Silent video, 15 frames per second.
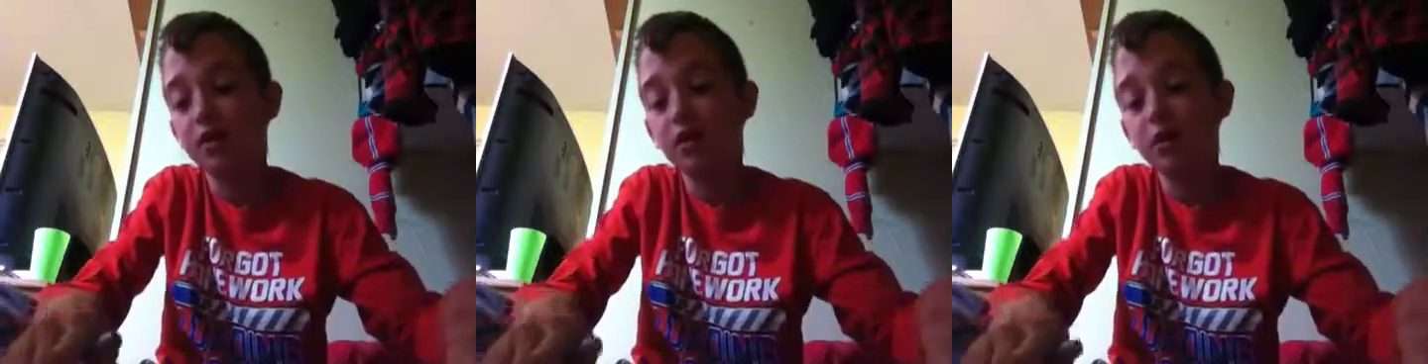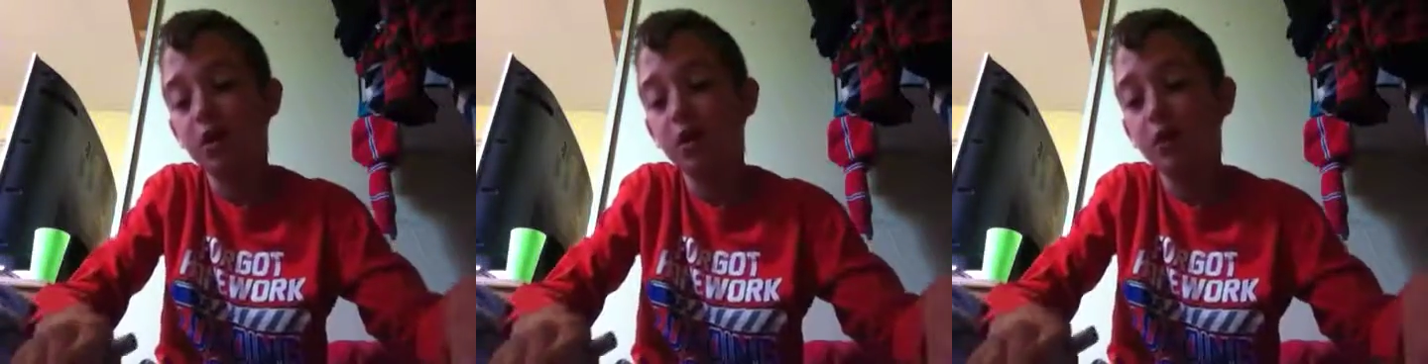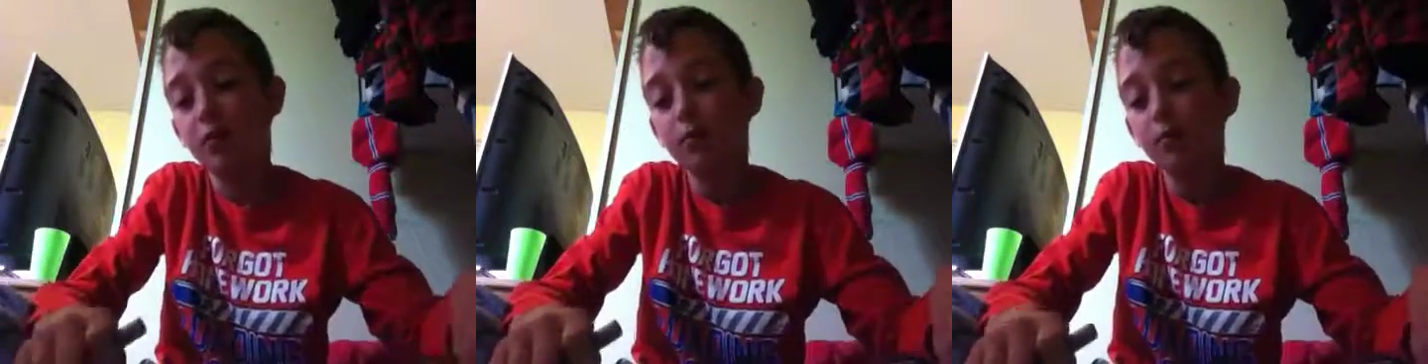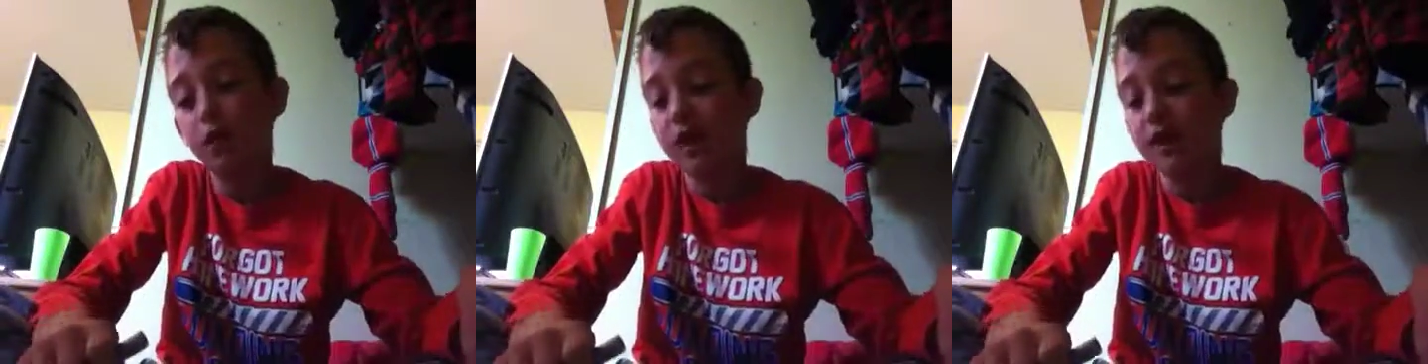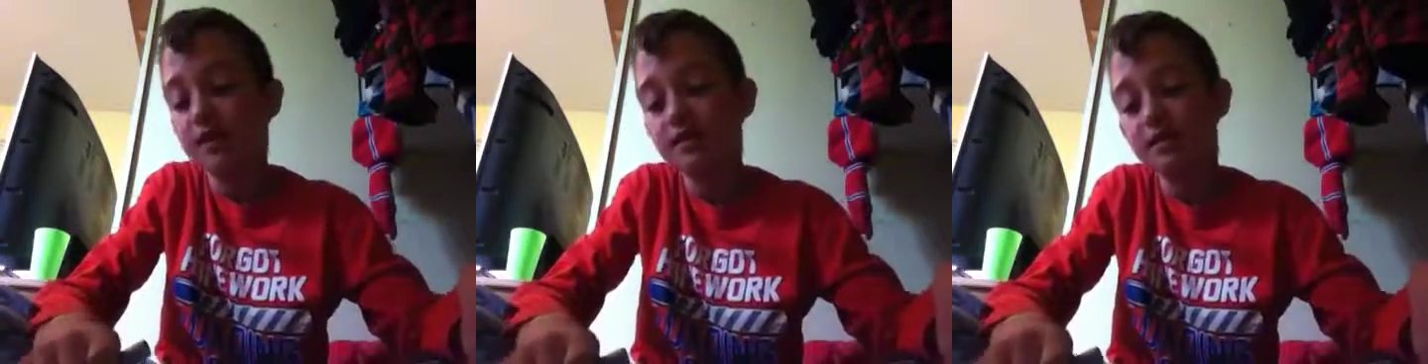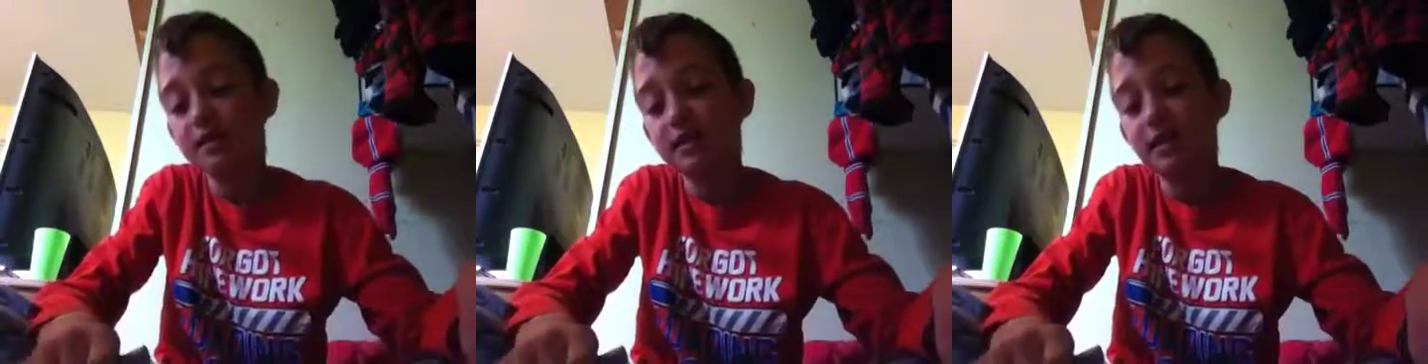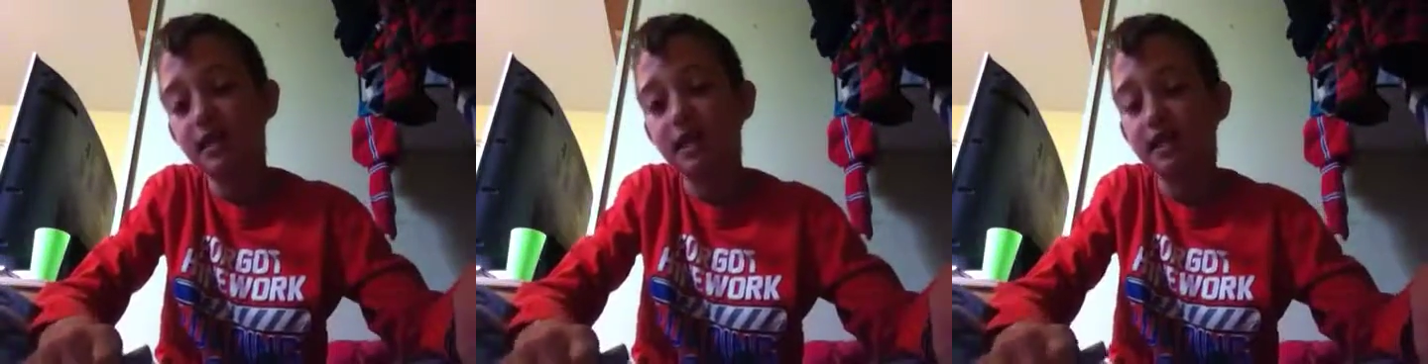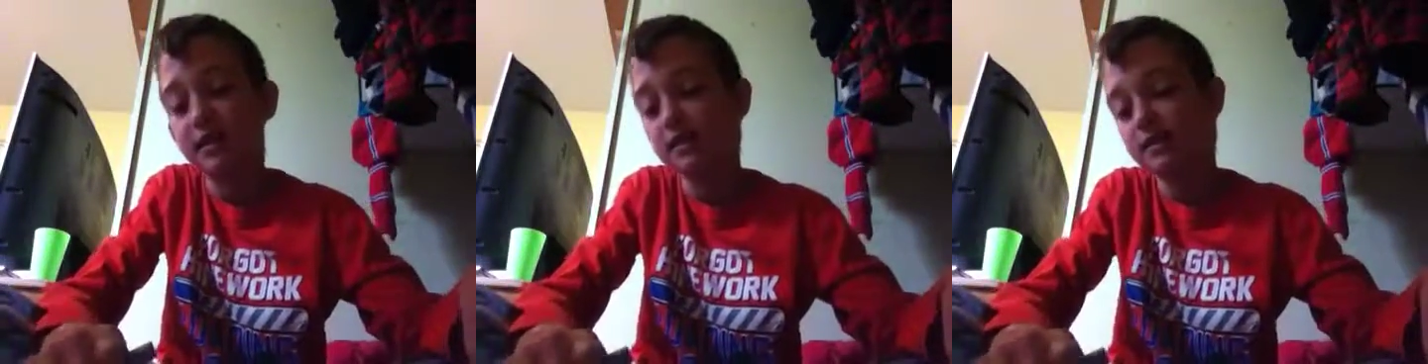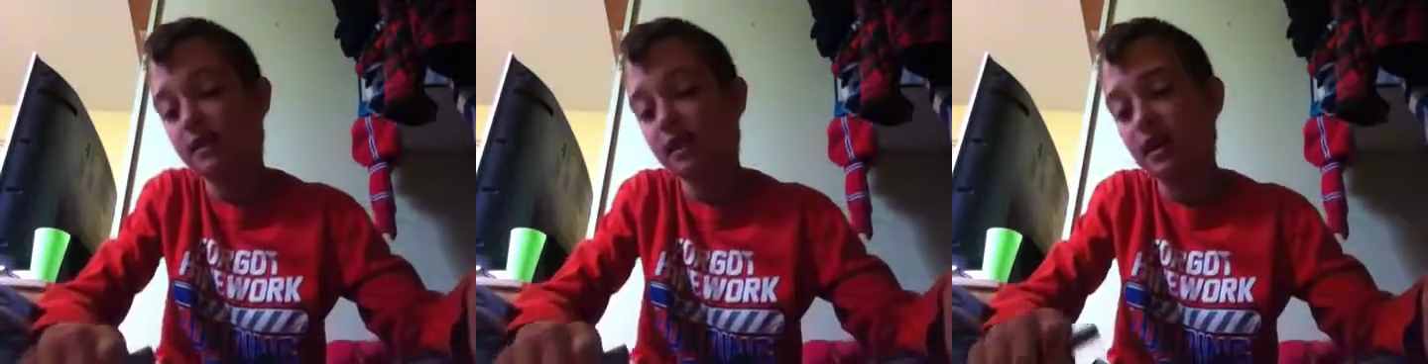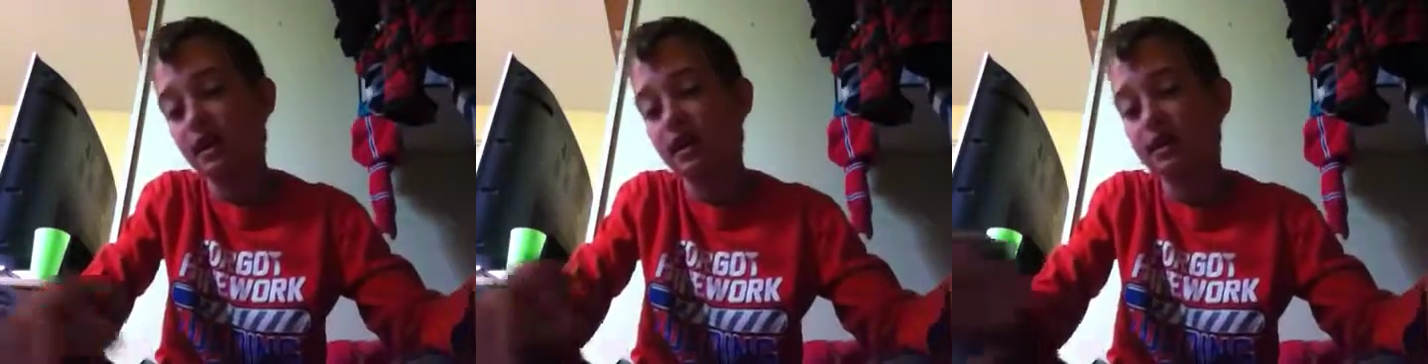low priced. It's
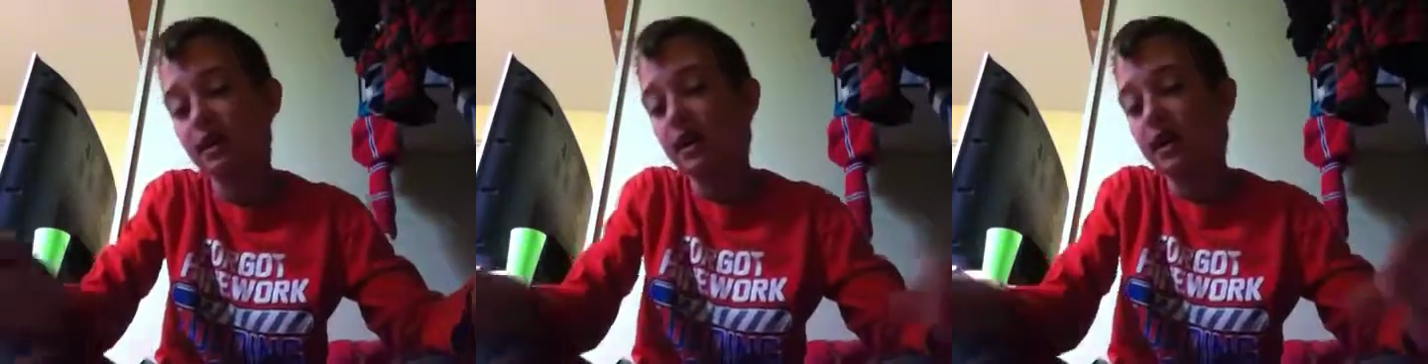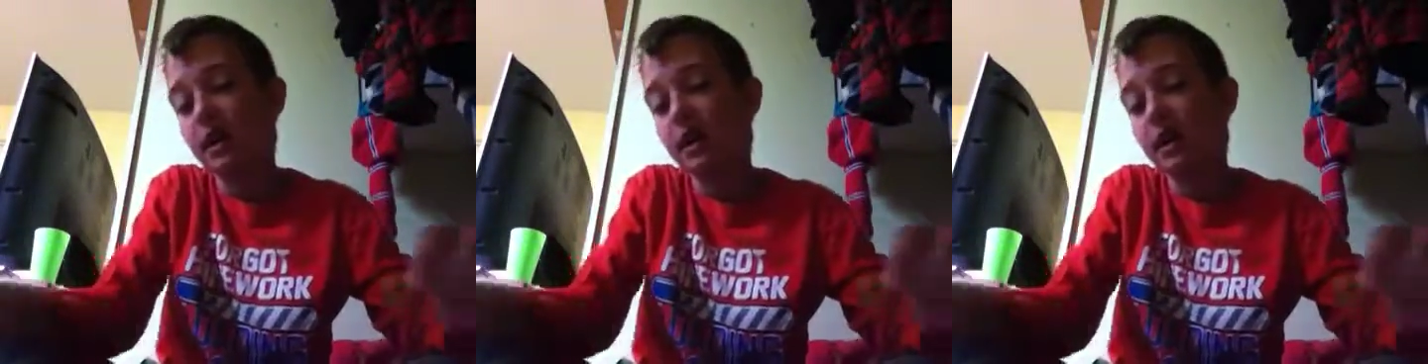like